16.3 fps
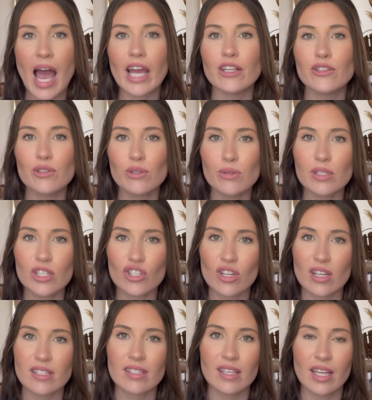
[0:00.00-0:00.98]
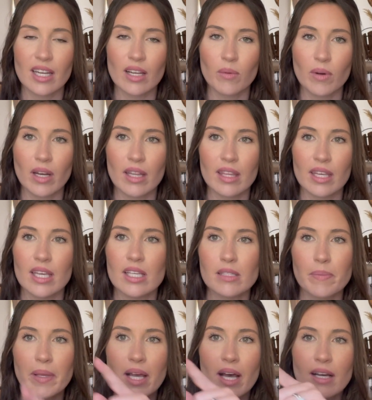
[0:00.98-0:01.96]
I do suggest getting one of
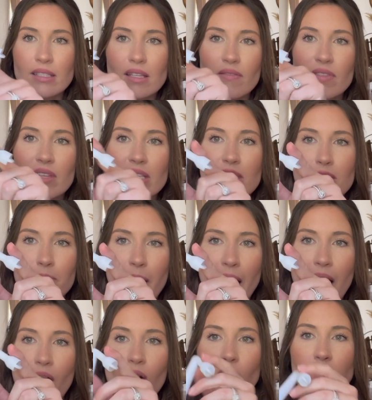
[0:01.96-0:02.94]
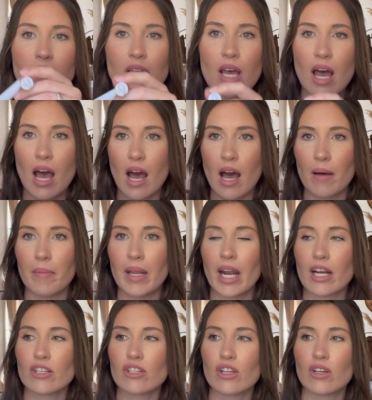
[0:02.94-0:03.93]
these because of the spout. It
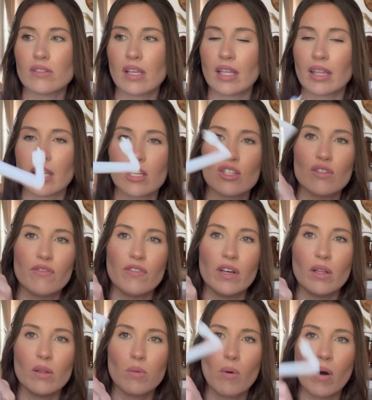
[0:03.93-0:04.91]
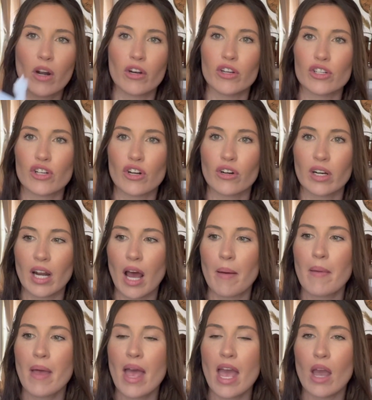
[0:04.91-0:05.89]
actually goes like this. You fill it with water, you turn it
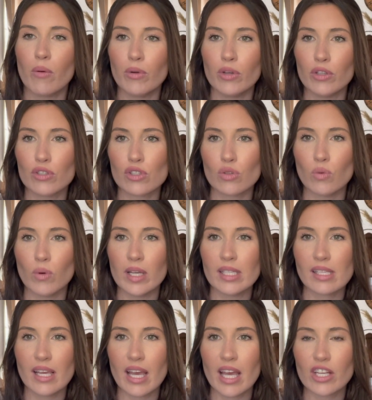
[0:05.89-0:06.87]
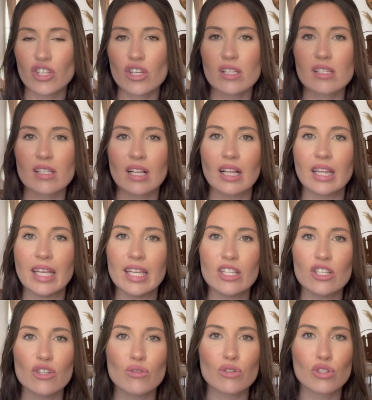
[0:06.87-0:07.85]
up, and when you squeeze it, it just
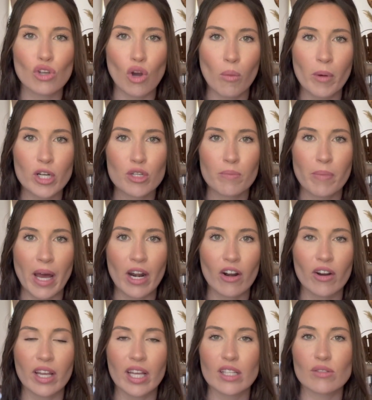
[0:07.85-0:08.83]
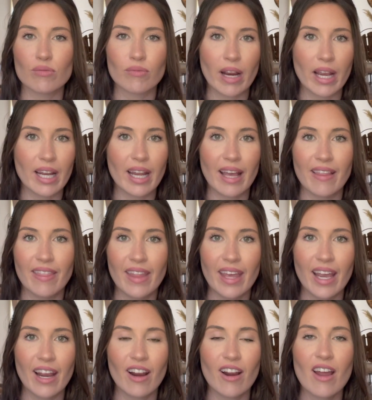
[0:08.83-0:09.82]
cleans you so much better. It gets right in
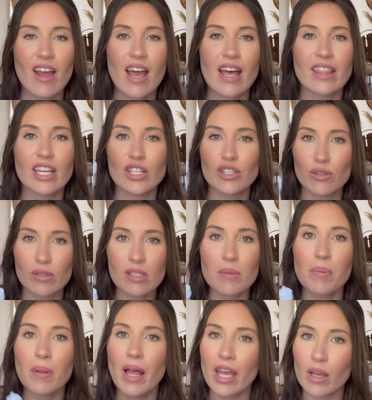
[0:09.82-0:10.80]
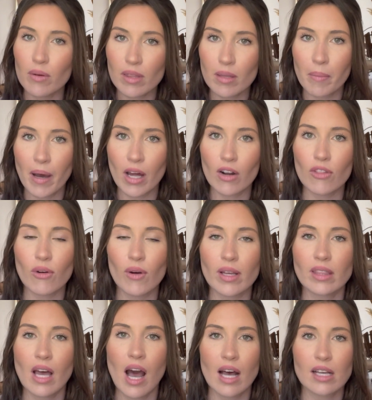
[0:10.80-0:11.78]
there. They do supply you with a bottle though
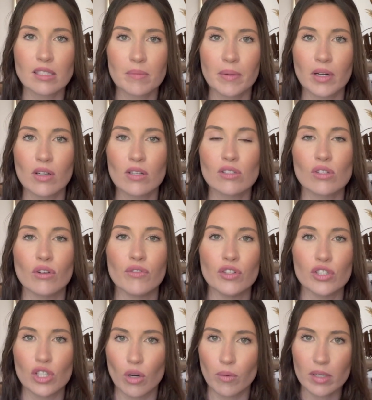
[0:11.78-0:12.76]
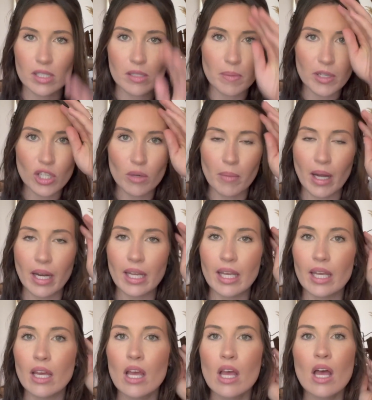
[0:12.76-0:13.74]
at the hospital, so if you don't want to spend your money,